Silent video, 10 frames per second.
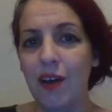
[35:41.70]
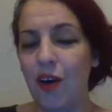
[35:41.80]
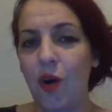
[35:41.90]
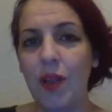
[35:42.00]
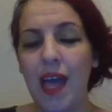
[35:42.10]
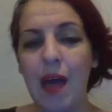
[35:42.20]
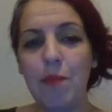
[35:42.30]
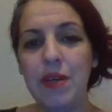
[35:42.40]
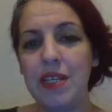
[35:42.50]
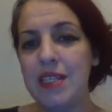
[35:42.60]
All that
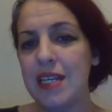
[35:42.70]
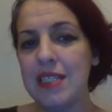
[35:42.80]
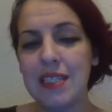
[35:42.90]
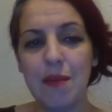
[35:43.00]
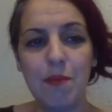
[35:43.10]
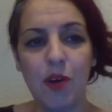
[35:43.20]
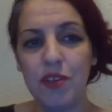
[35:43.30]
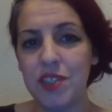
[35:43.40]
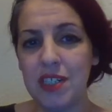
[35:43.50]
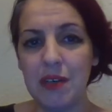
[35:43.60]
happened is like some
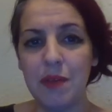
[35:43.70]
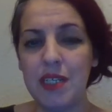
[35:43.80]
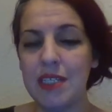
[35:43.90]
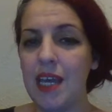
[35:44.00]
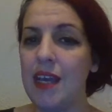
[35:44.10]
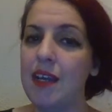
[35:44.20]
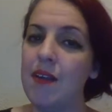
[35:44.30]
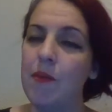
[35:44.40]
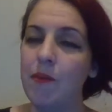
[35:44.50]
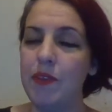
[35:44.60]
other celebrity said
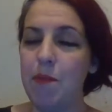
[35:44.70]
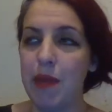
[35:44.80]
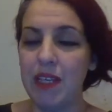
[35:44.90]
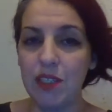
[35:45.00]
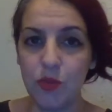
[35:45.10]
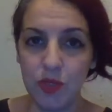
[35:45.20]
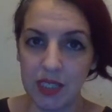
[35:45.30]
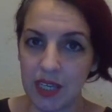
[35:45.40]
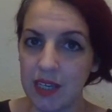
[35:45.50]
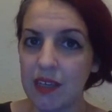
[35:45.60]
the Manson was
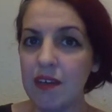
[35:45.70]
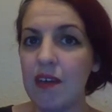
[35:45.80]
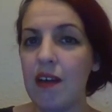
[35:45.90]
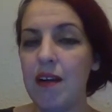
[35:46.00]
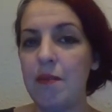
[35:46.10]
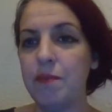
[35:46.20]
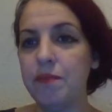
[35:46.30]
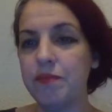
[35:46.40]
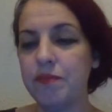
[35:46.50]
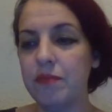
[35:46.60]
kicking,
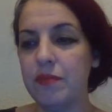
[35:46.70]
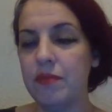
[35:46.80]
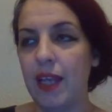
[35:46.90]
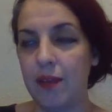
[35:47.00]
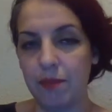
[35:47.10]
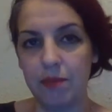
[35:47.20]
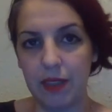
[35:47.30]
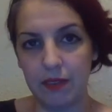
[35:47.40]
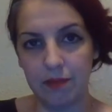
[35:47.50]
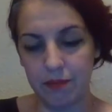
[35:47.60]
not
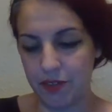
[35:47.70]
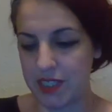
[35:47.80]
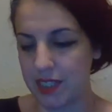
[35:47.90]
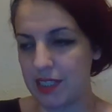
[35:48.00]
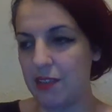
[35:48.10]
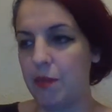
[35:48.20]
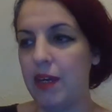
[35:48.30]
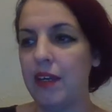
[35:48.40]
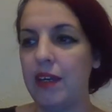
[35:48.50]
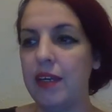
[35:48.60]
physically,
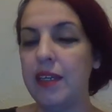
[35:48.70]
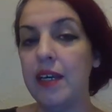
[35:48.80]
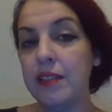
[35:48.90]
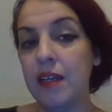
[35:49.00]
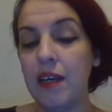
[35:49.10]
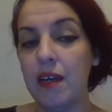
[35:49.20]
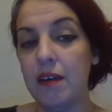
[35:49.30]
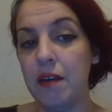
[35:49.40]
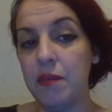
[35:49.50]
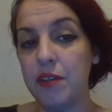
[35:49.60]
but he kicked
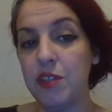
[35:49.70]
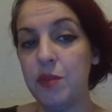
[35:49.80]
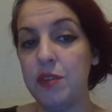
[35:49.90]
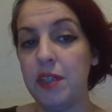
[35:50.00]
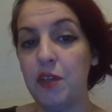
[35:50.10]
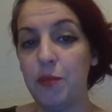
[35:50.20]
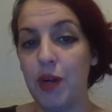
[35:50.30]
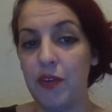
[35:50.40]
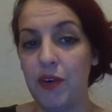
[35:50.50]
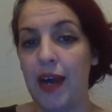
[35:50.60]
Everett's little
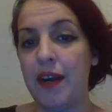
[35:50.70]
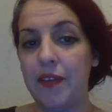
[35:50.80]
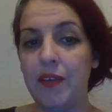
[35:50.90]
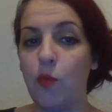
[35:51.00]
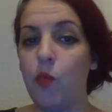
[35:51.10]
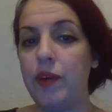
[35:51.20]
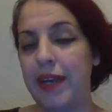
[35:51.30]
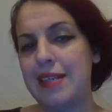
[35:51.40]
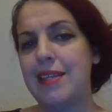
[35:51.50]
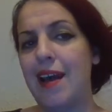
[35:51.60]
brother out of the
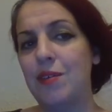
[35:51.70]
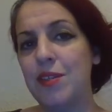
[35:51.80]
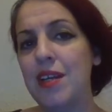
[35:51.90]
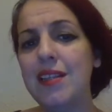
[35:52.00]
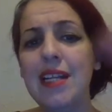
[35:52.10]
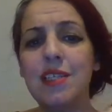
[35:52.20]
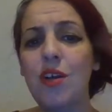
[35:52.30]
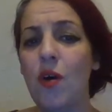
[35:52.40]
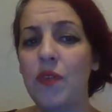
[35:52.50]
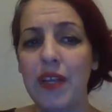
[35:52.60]
guest house. That's
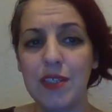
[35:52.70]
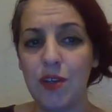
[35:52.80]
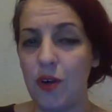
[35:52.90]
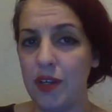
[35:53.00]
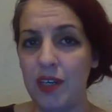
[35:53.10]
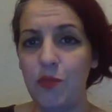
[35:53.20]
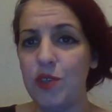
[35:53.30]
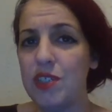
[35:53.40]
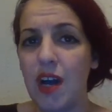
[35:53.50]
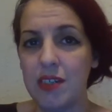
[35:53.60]
all. And it
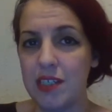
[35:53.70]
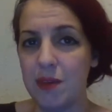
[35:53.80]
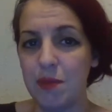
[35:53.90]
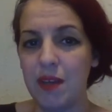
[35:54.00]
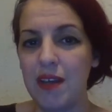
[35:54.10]
was gossip.